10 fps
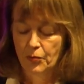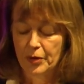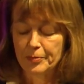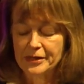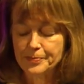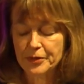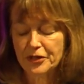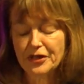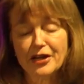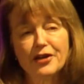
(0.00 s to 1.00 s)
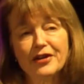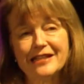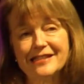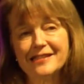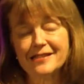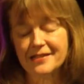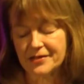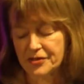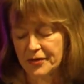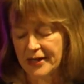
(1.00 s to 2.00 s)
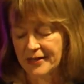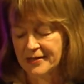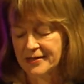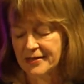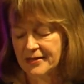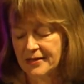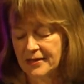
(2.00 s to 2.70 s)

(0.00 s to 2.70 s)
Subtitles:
We must build on our existing strengths,